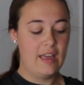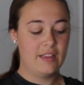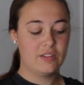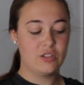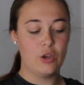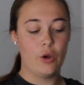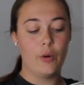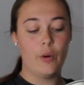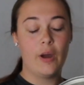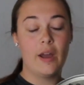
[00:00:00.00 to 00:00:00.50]

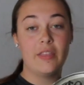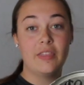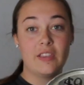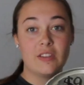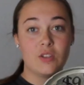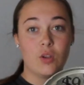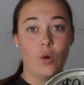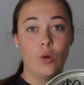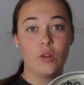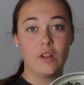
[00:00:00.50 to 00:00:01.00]
So
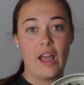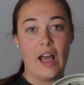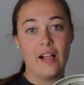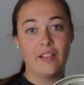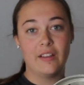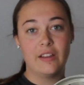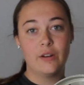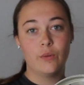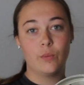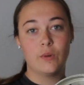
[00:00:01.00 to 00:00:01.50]
this whole
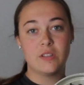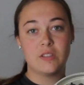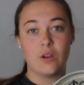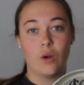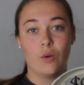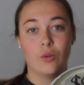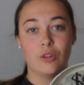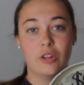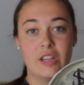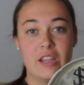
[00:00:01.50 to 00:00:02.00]
gallon was
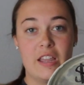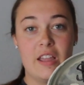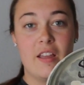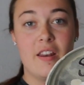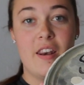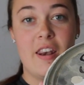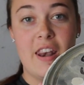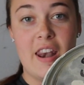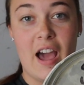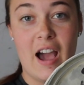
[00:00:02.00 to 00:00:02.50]
only
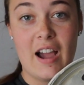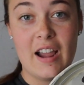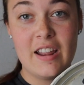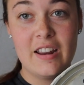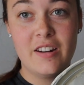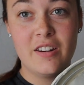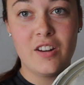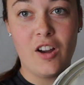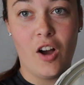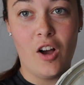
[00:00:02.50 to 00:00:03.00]

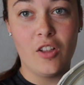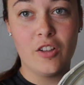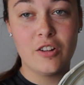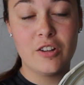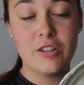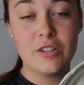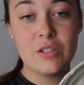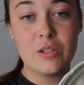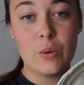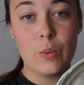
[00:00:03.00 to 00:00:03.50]

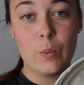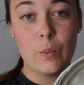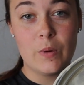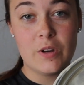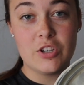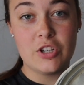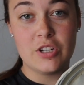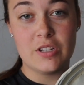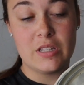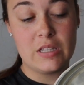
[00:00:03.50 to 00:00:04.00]
$9,
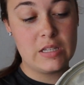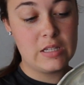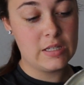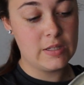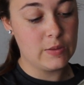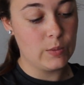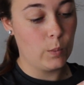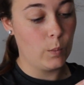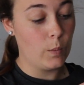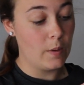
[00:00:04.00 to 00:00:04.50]
which is
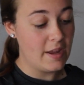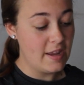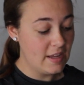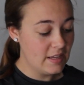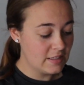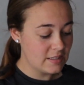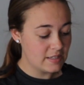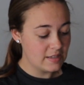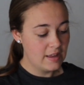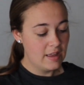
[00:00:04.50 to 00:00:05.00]
sweet.